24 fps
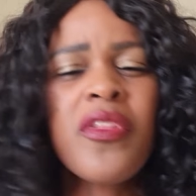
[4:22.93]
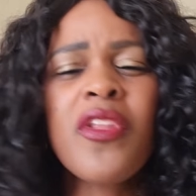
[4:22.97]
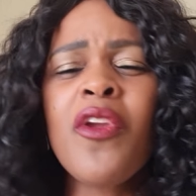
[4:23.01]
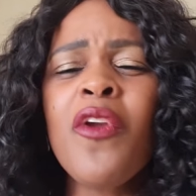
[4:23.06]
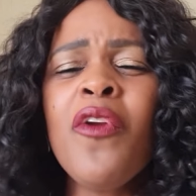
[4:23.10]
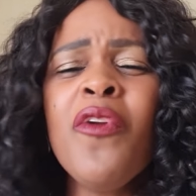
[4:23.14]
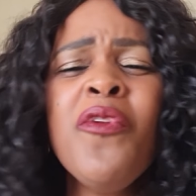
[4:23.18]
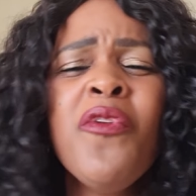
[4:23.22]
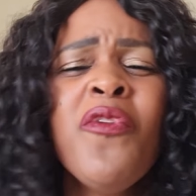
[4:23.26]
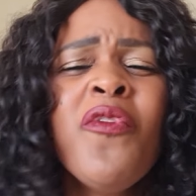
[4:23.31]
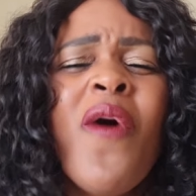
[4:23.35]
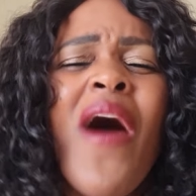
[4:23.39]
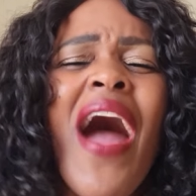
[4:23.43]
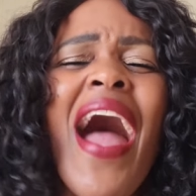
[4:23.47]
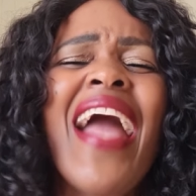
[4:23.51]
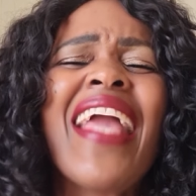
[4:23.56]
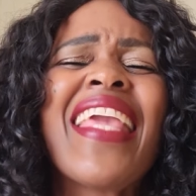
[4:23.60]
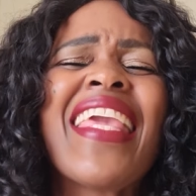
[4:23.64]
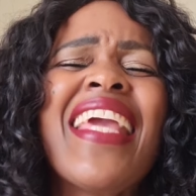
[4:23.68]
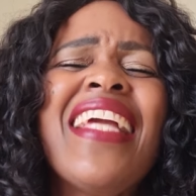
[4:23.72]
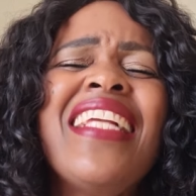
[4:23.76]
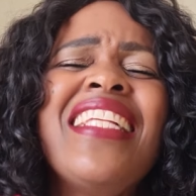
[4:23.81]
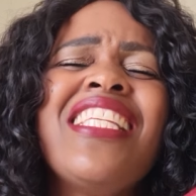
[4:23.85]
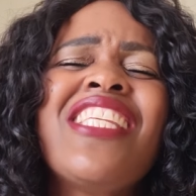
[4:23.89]
I
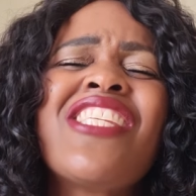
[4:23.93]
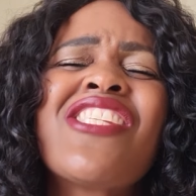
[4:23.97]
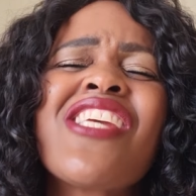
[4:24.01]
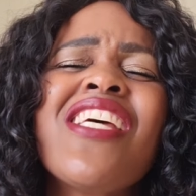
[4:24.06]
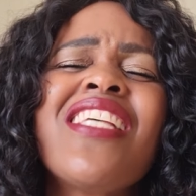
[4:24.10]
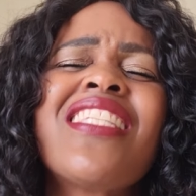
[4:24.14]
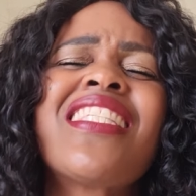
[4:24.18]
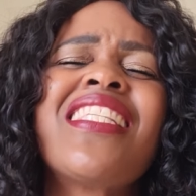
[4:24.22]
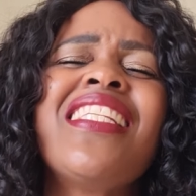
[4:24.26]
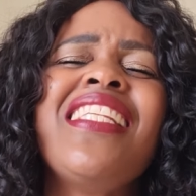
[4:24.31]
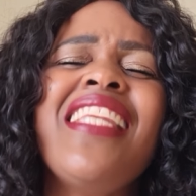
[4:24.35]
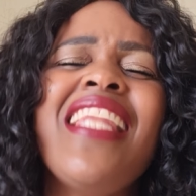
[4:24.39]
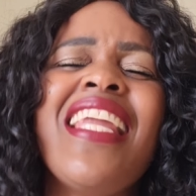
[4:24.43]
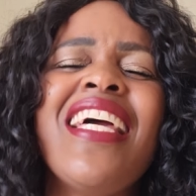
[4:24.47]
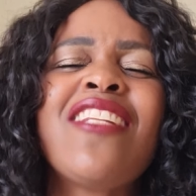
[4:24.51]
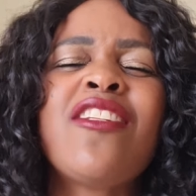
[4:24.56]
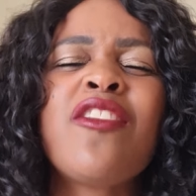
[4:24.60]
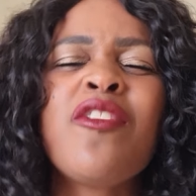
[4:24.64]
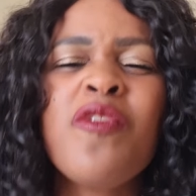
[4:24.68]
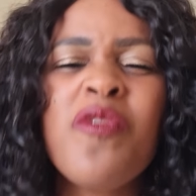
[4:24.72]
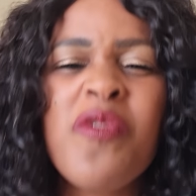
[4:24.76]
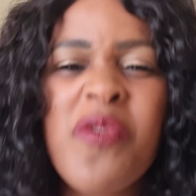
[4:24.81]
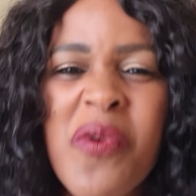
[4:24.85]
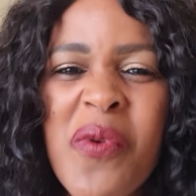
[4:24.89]
can just let
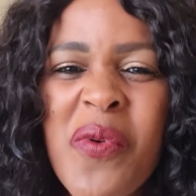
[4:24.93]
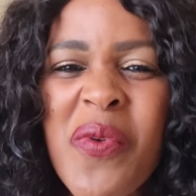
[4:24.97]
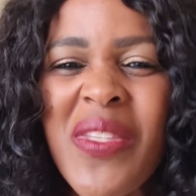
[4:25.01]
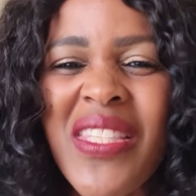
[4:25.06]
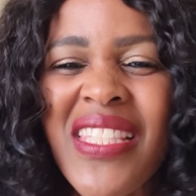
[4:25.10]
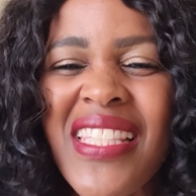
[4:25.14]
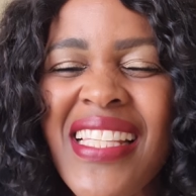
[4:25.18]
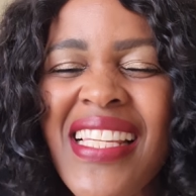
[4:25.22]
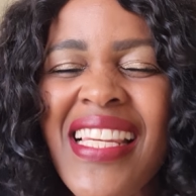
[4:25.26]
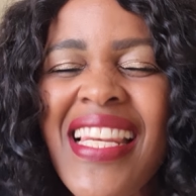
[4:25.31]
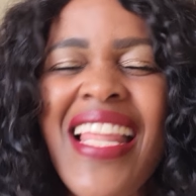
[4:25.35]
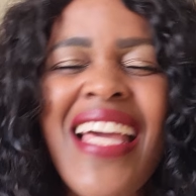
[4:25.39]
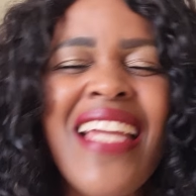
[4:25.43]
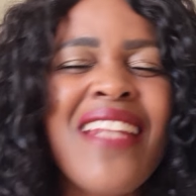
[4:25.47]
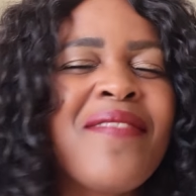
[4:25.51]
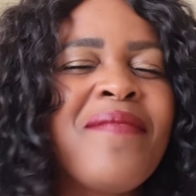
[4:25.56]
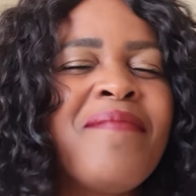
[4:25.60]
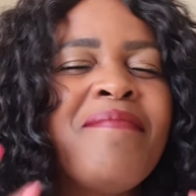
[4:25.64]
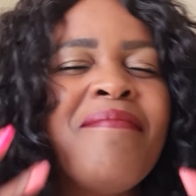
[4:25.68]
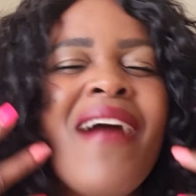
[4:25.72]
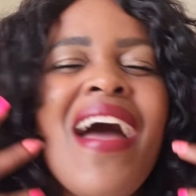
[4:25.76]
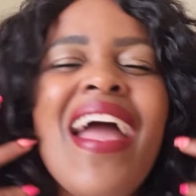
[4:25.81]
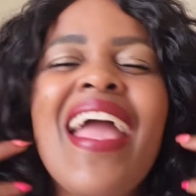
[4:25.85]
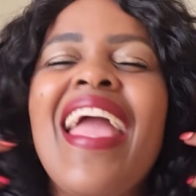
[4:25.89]
loose, let
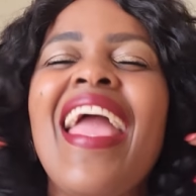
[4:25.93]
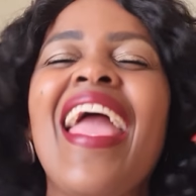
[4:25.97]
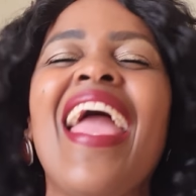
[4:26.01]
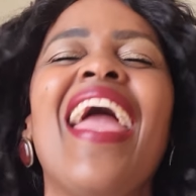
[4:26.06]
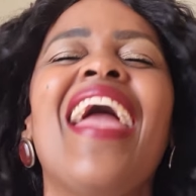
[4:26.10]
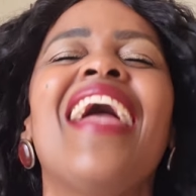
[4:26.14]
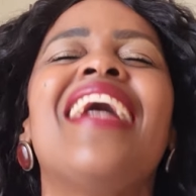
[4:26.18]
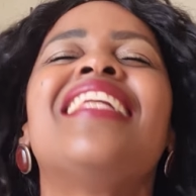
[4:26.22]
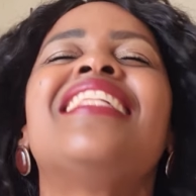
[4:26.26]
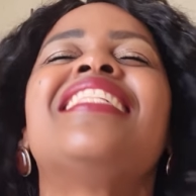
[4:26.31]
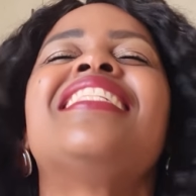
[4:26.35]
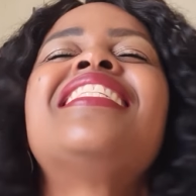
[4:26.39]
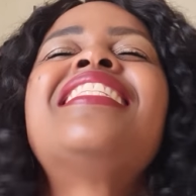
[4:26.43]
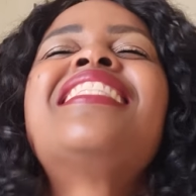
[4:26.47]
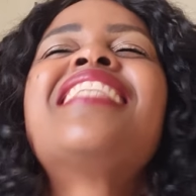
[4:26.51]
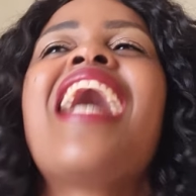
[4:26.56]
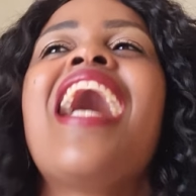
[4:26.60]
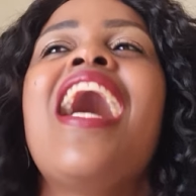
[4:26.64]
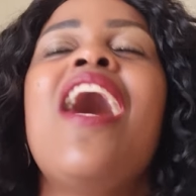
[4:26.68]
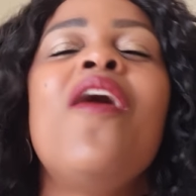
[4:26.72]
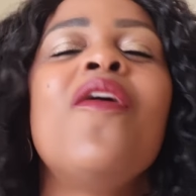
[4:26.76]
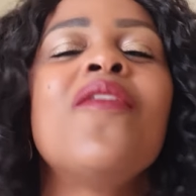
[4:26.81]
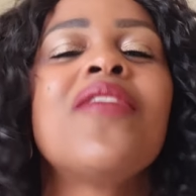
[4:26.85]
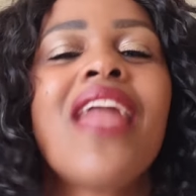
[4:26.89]
my head
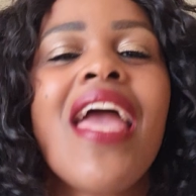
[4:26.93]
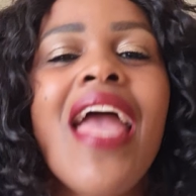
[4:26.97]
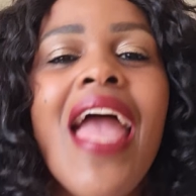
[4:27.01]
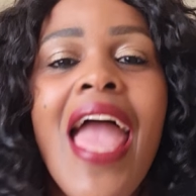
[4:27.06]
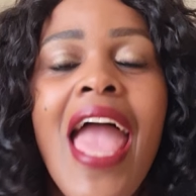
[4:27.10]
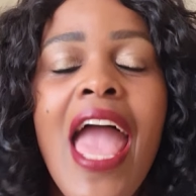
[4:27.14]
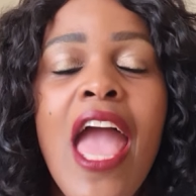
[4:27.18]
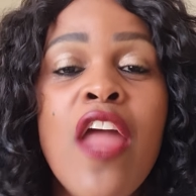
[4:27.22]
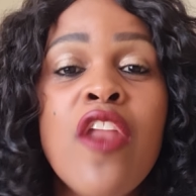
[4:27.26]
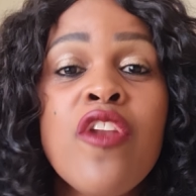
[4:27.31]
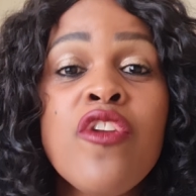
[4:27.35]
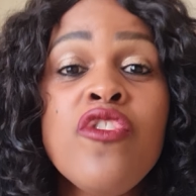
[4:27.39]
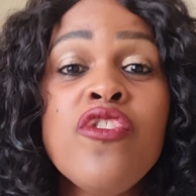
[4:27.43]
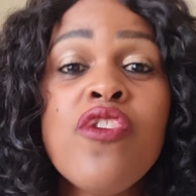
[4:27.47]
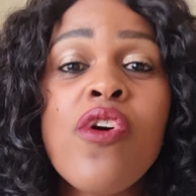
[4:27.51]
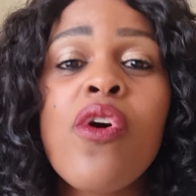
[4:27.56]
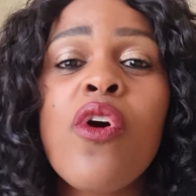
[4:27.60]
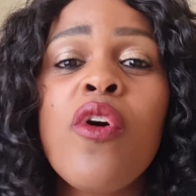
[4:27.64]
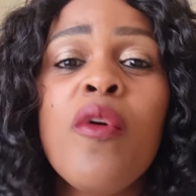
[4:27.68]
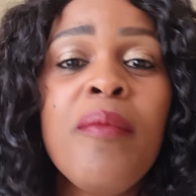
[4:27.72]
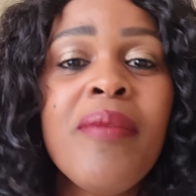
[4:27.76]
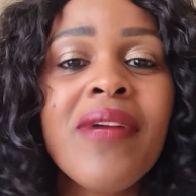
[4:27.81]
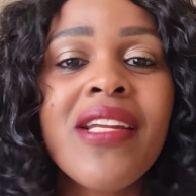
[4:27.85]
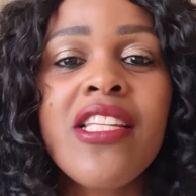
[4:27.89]
down, and
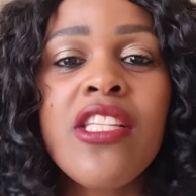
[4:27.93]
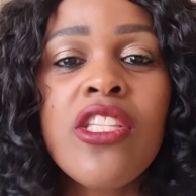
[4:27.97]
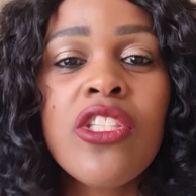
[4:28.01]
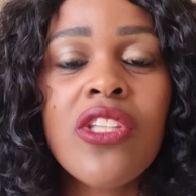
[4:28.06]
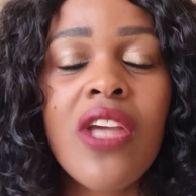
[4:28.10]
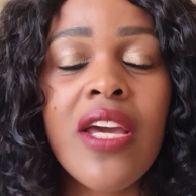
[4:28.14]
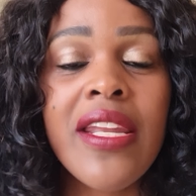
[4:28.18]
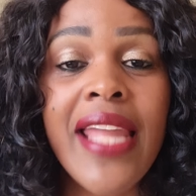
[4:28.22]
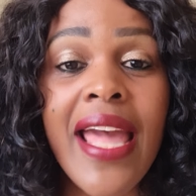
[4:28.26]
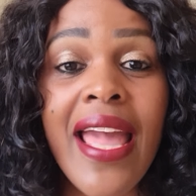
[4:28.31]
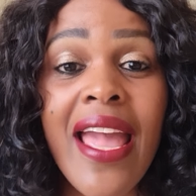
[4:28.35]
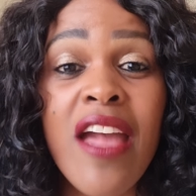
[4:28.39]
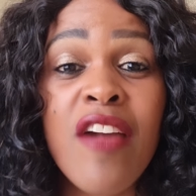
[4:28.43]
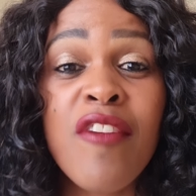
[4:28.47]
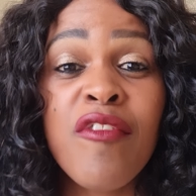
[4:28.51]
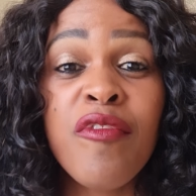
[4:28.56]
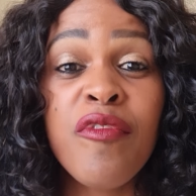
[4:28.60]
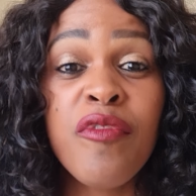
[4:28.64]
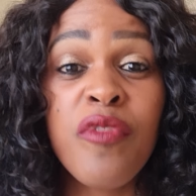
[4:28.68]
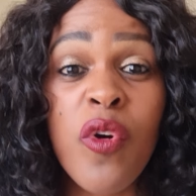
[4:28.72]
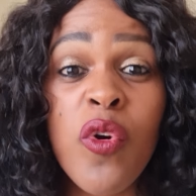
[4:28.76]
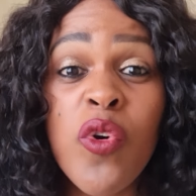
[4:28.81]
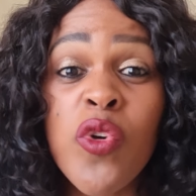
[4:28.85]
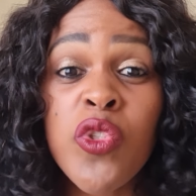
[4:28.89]
nobody's gonna have
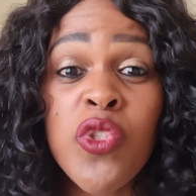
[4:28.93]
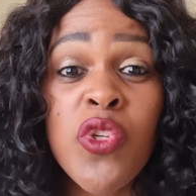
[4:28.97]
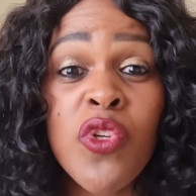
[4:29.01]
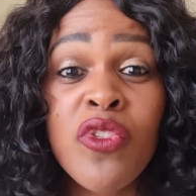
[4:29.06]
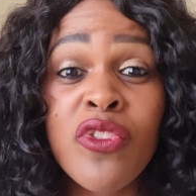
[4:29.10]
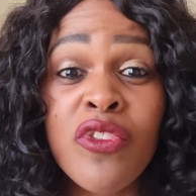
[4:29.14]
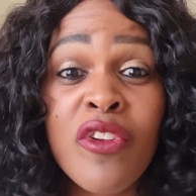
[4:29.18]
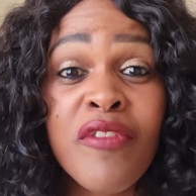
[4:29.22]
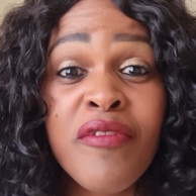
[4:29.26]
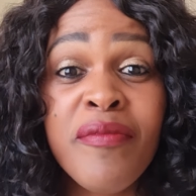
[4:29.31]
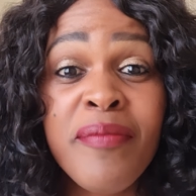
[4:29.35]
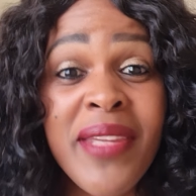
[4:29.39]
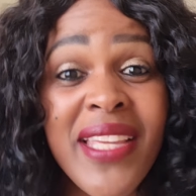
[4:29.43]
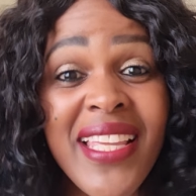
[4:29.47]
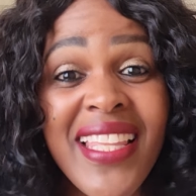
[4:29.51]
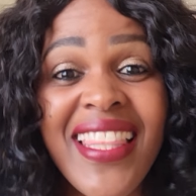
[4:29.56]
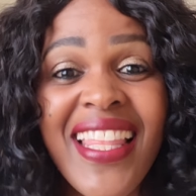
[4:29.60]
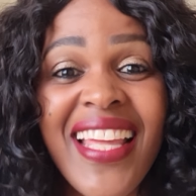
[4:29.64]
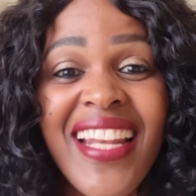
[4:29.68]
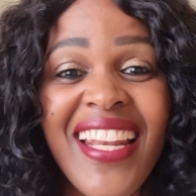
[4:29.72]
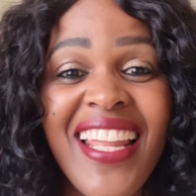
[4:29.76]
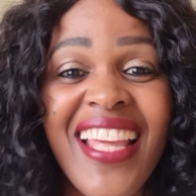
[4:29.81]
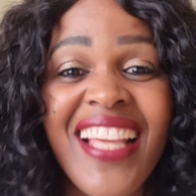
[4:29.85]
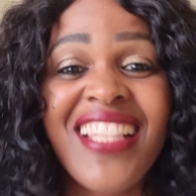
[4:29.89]
photos of me the
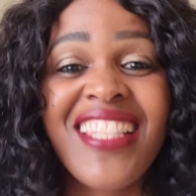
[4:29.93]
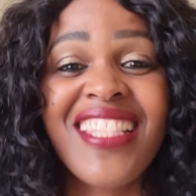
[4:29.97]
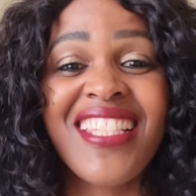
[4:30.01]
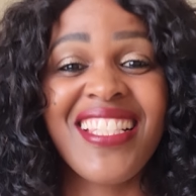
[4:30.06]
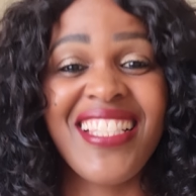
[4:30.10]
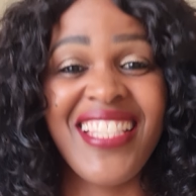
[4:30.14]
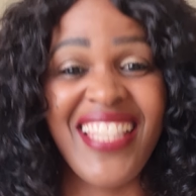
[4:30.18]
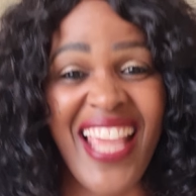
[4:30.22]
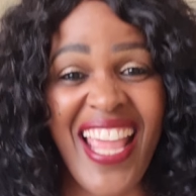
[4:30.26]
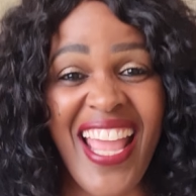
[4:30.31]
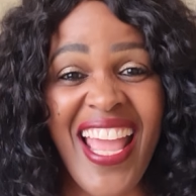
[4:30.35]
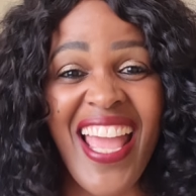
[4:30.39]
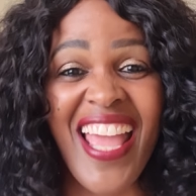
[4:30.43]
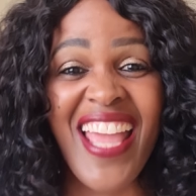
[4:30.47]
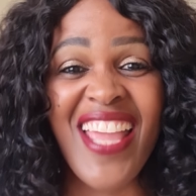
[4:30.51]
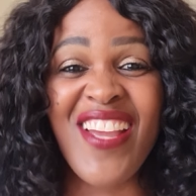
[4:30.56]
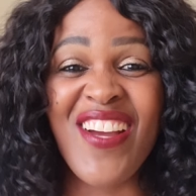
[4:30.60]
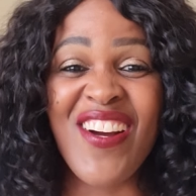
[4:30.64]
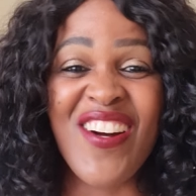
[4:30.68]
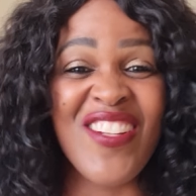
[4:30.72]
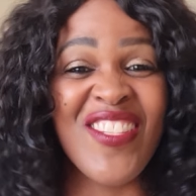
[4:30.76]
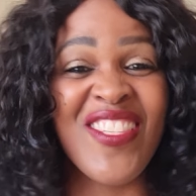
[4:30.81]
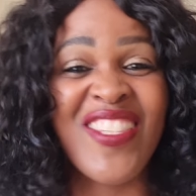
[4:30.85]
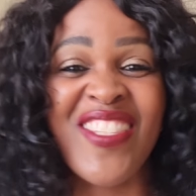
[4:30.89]
next day
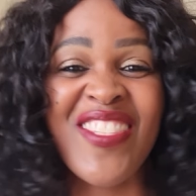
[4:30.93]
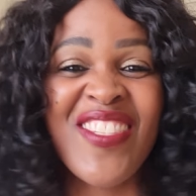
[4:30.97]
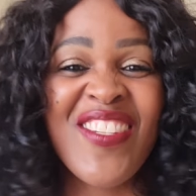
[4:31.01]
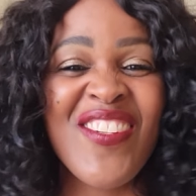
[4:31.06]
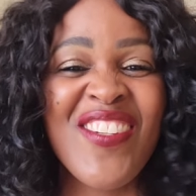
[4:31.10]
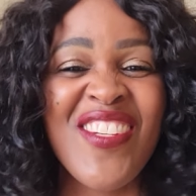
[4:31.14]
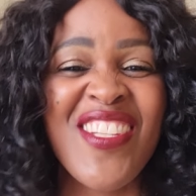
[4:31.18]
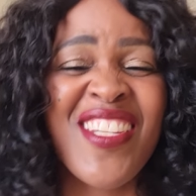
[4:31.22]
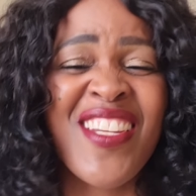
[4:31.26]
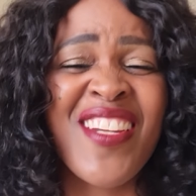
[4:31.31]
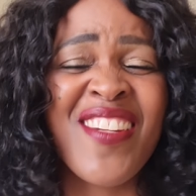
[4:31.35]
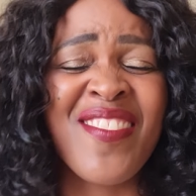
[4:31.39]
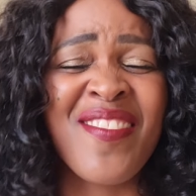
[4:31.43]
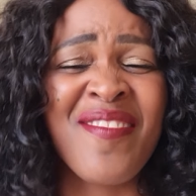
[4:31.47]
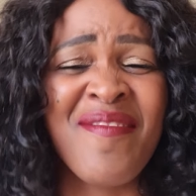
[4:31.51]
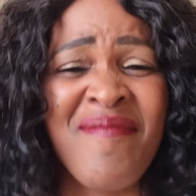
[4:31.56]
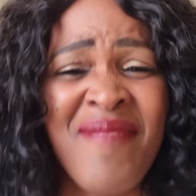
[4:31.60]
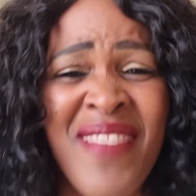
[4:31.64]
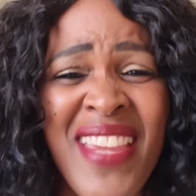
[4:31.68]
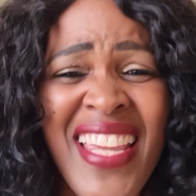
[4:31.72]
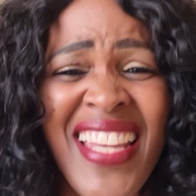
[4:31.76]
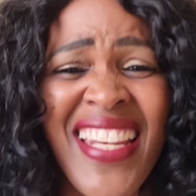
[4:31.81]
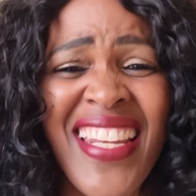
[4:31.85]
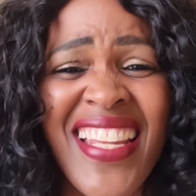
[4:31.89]
on social
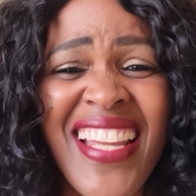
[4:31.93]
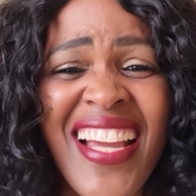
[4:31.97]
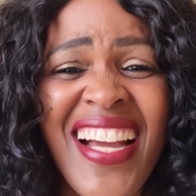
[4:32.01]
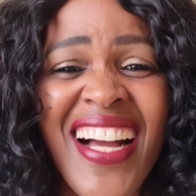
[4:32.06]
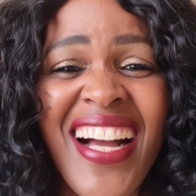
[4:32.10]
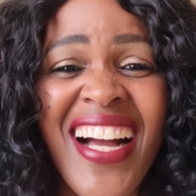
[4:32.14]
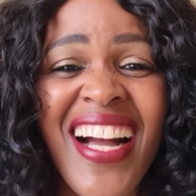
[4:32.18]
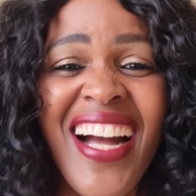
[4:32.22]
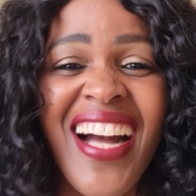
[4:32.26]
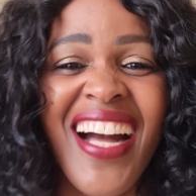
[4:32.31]
media.